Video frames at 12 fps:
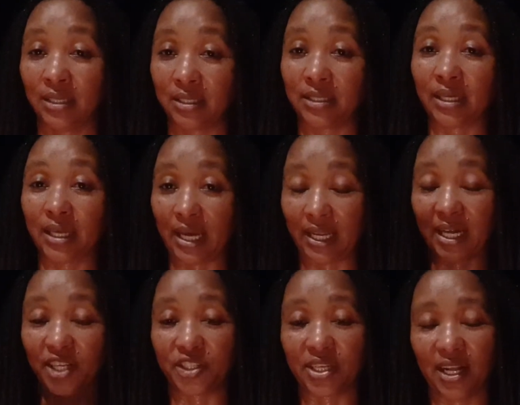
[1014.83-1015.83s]
to get
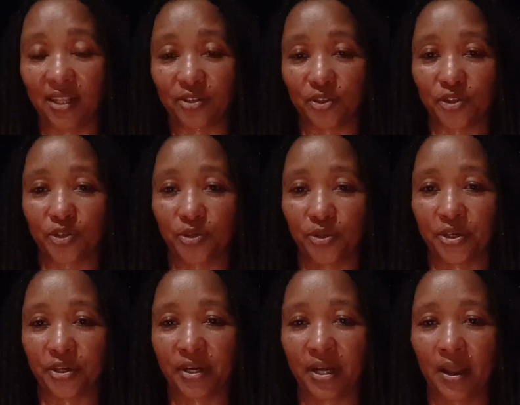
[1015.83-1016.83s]
that child to
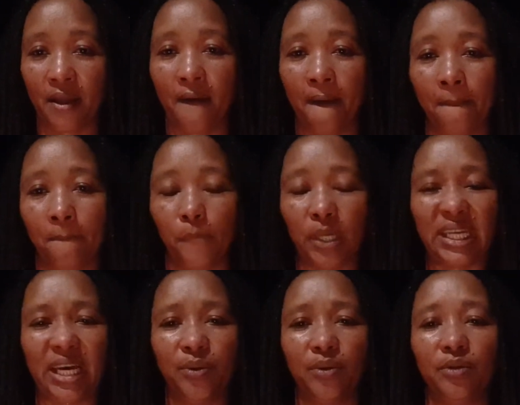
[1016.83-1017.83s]
shore. But
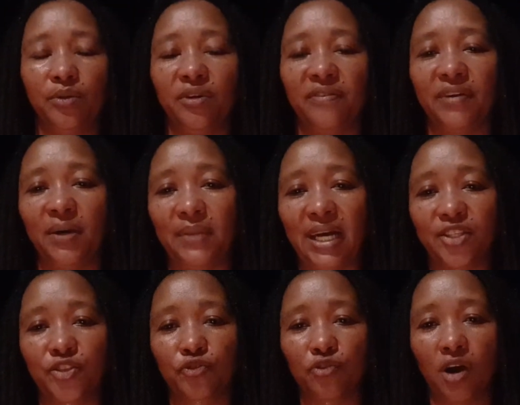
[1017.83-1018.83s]
I don't know if I'm that
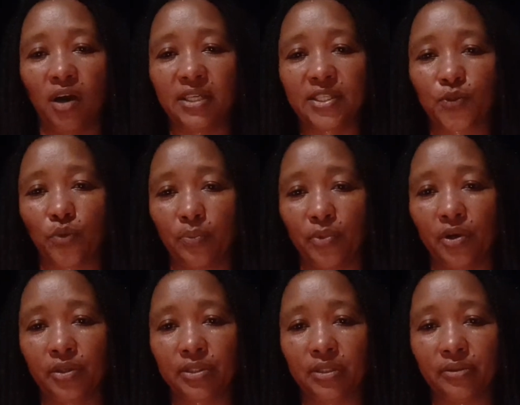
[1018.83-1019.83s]
strong a
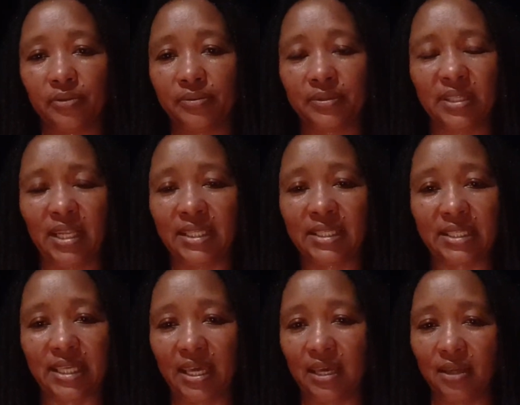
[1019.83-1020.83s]
swimmer to, let's
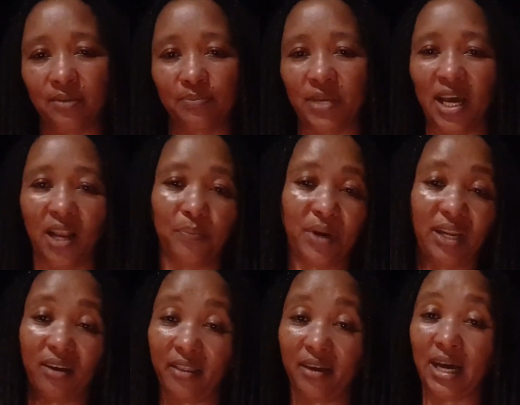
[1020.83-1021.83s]
say, help
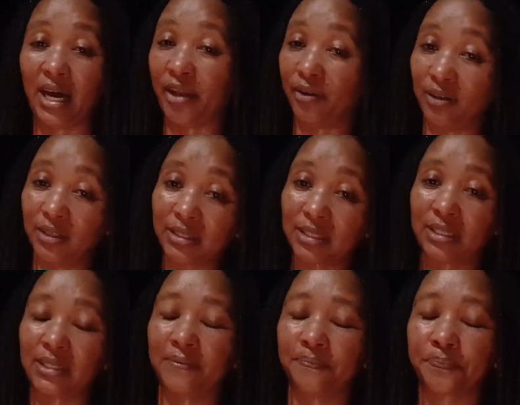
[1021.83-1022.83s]
another adult.
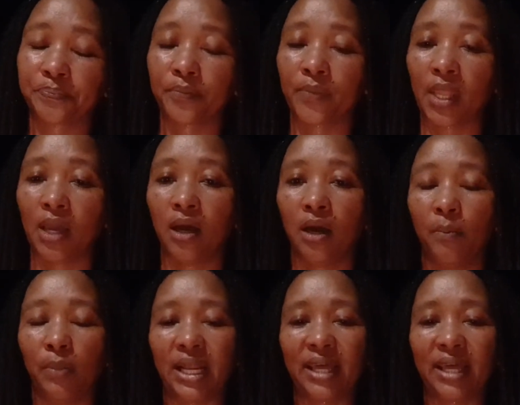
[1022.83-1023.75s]
But I